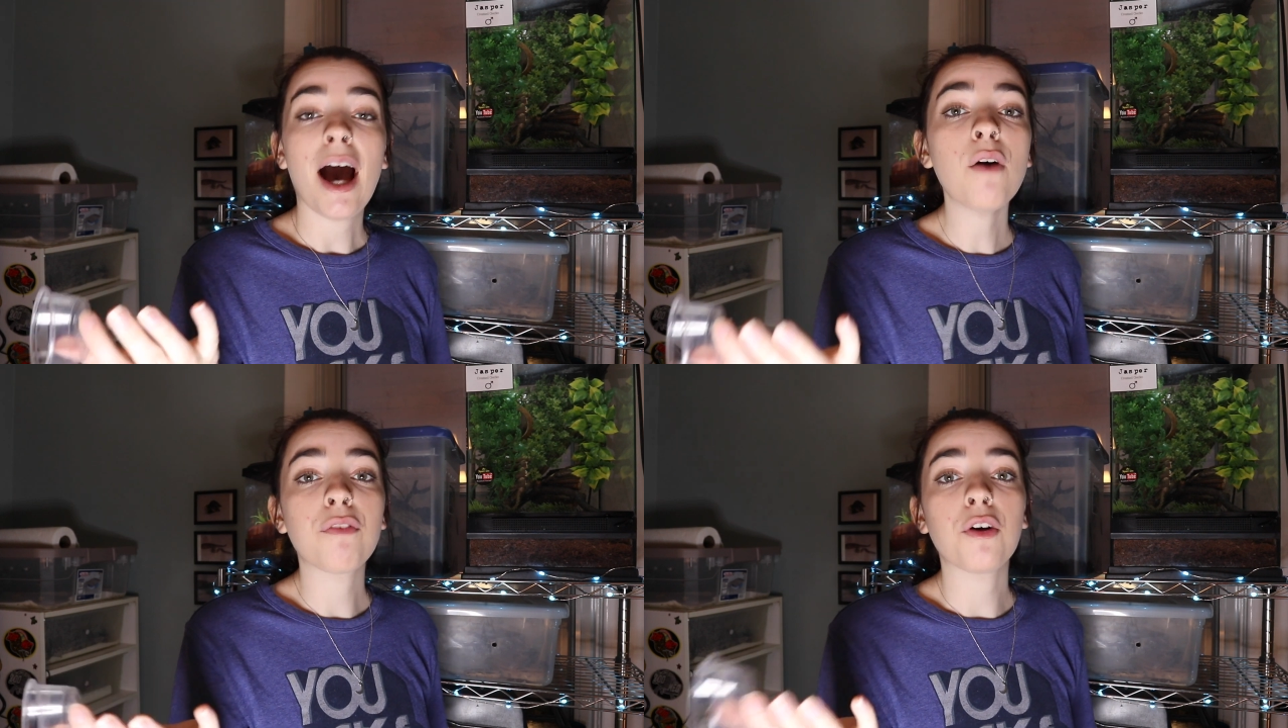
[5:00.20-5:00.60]

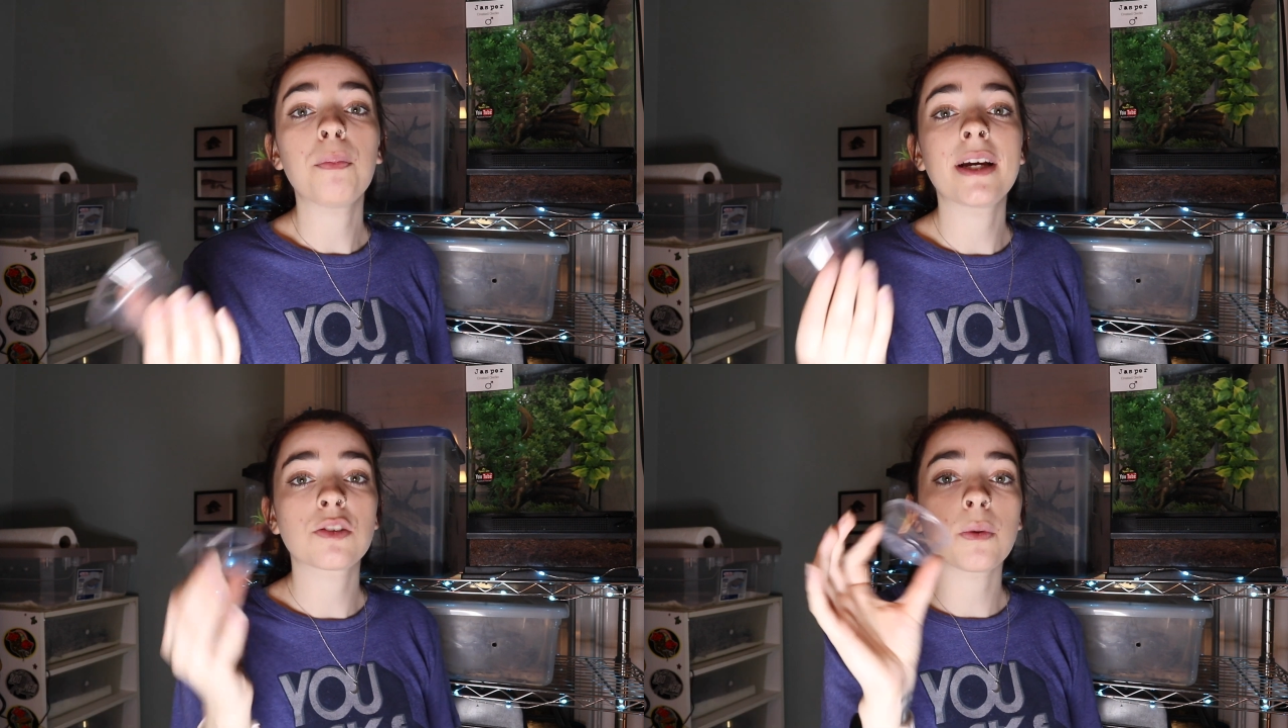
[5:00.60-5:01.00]
helpful
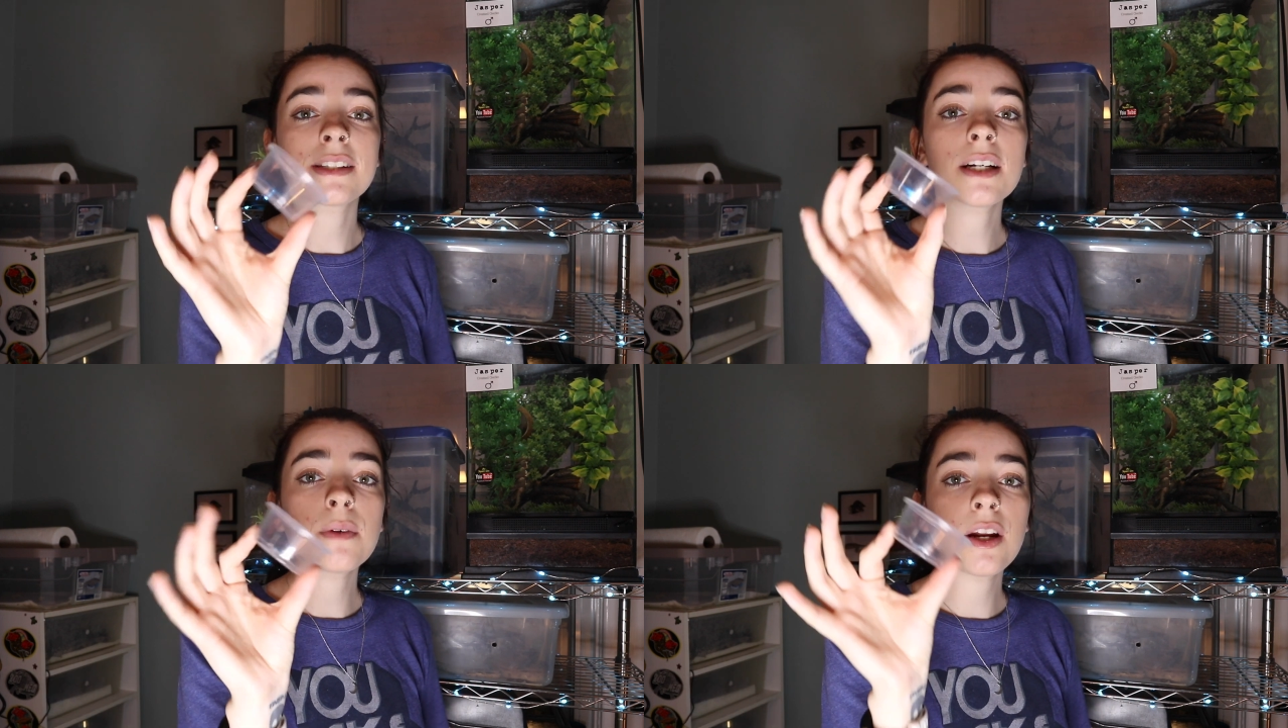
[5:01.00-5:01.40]
because
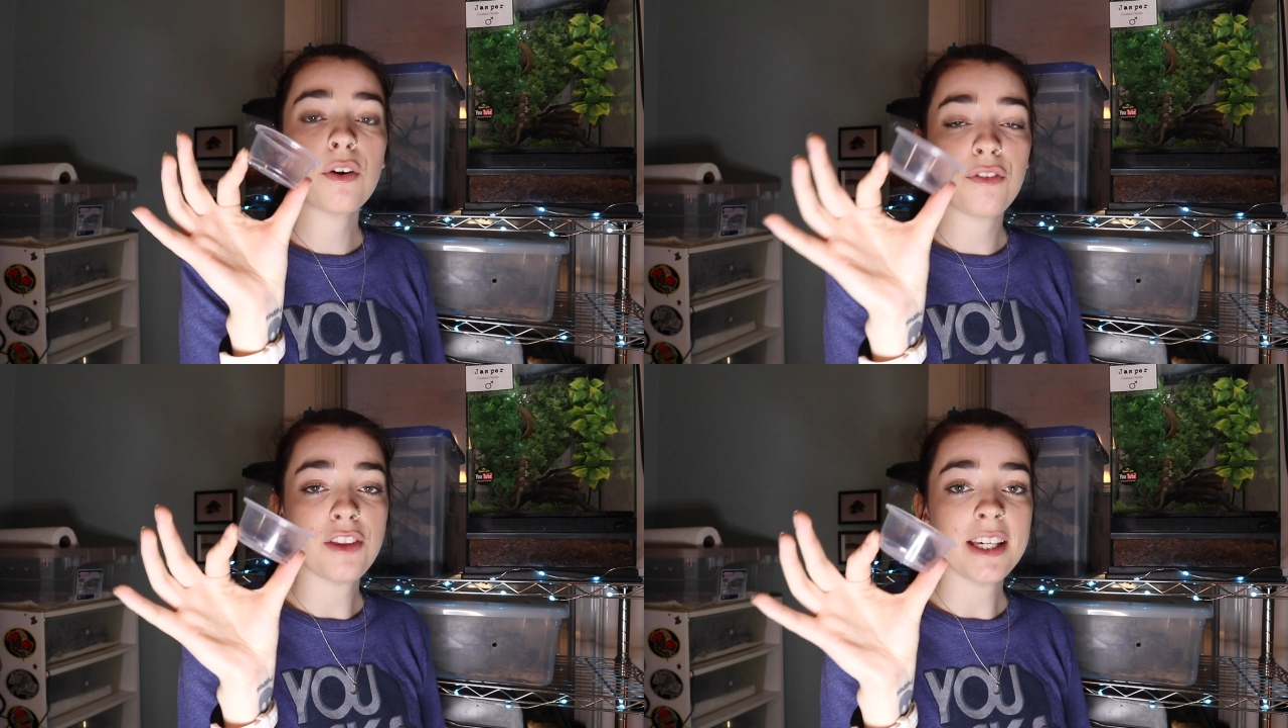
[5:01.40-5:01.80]
once I run out
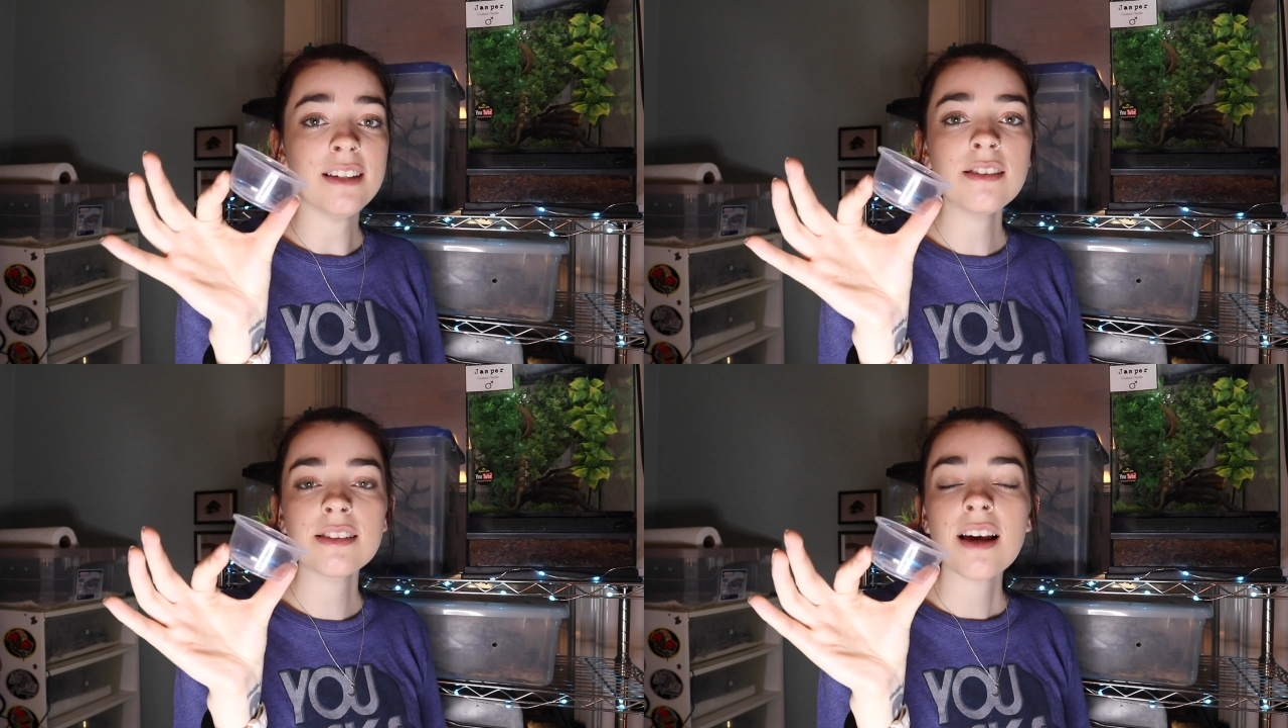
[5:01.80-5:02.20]
of
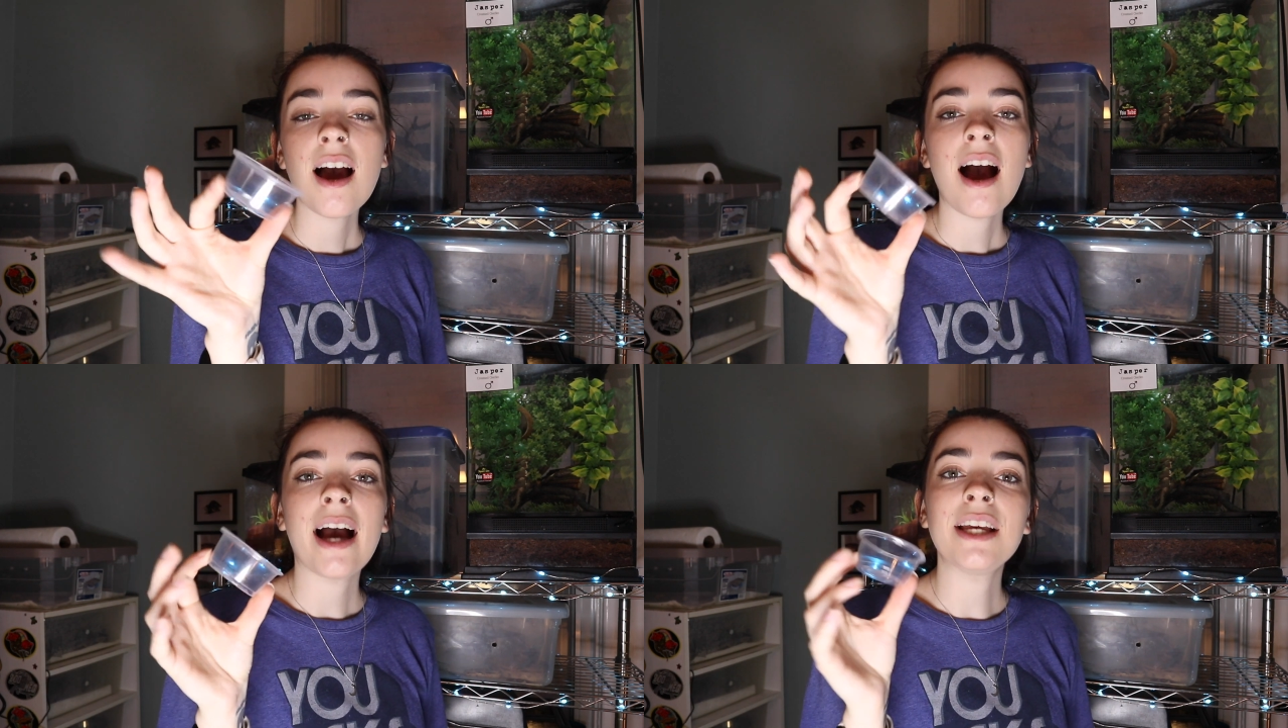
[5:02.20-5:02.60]
these,
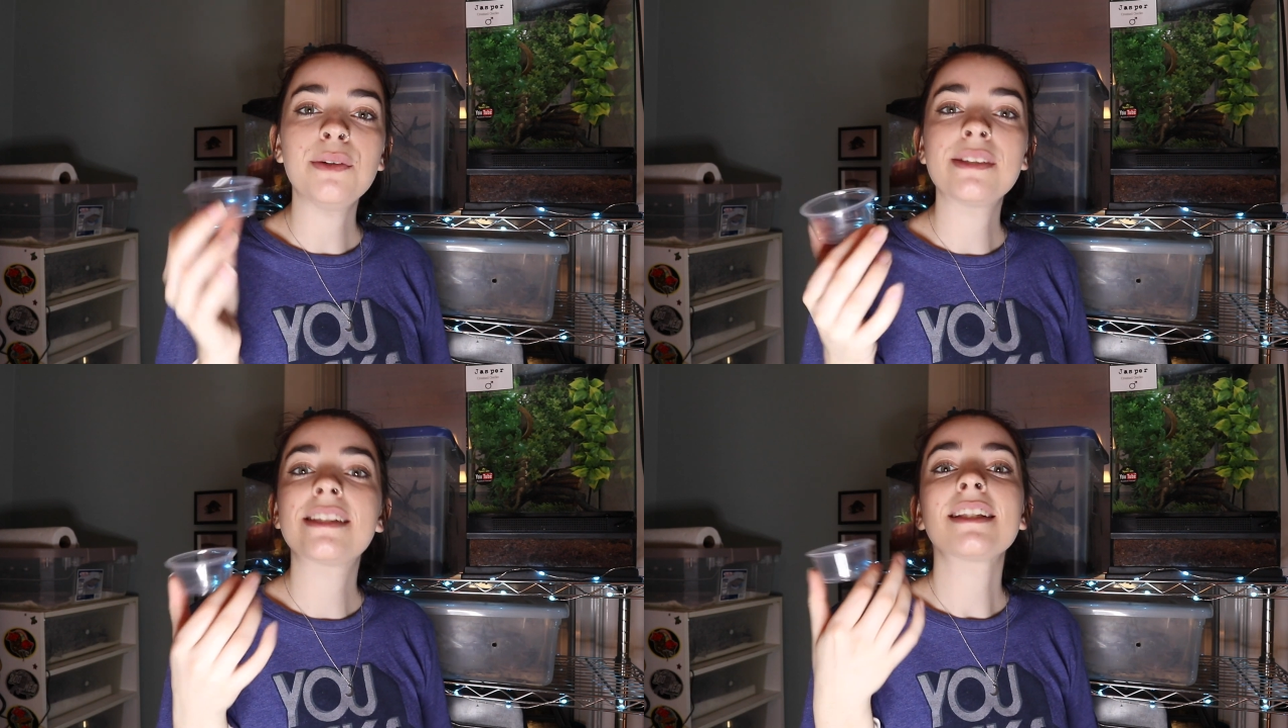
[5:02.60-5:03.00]
I
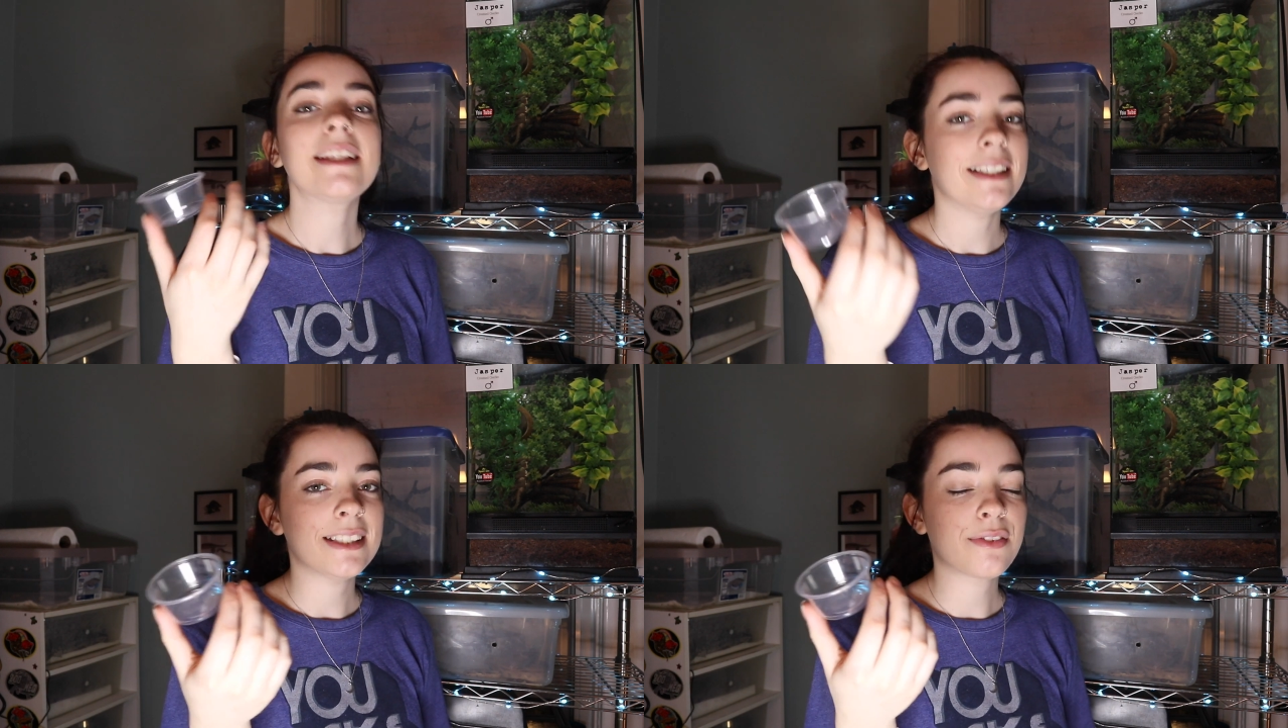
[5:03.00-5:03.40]
use the
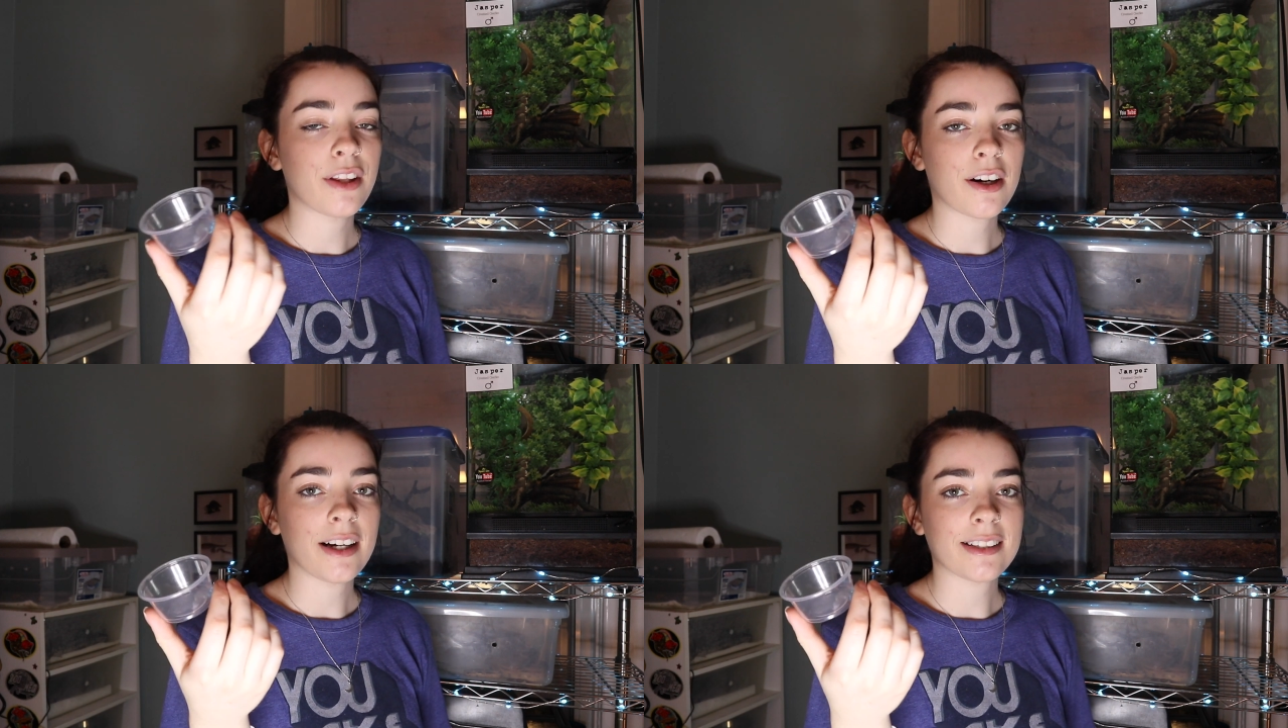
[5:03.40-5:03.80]
lids for
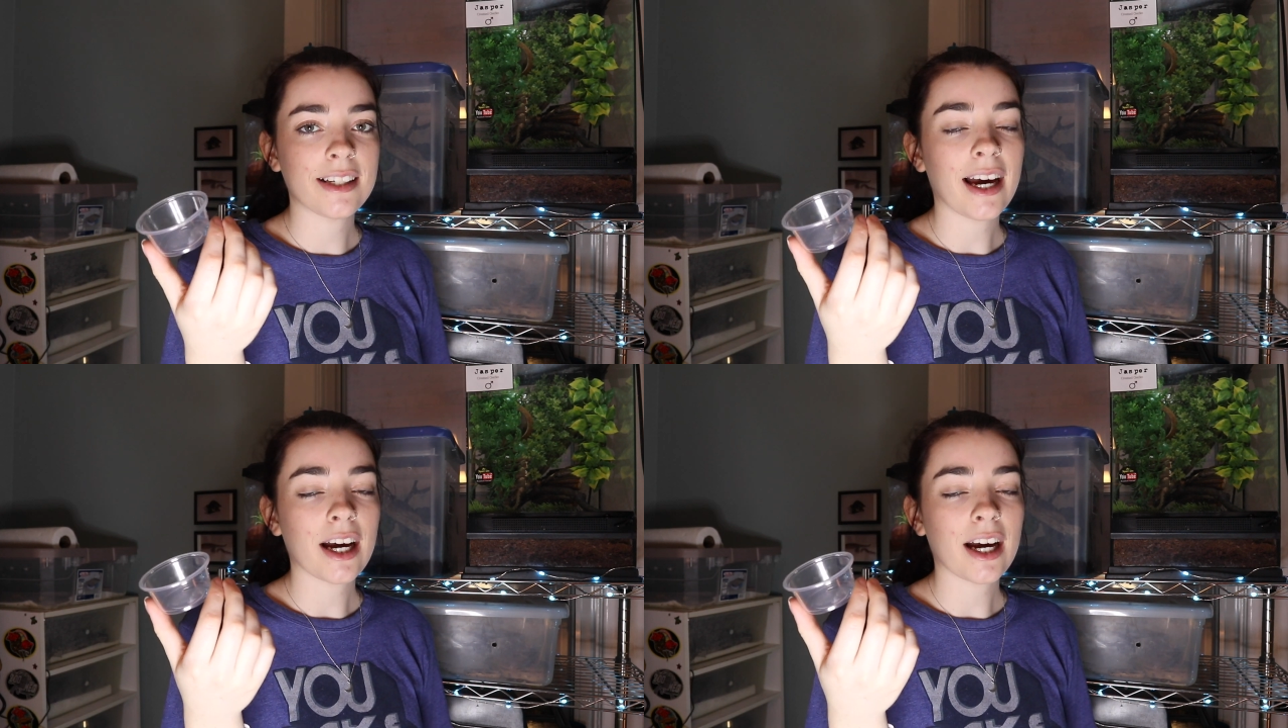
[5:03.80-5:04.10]
the crested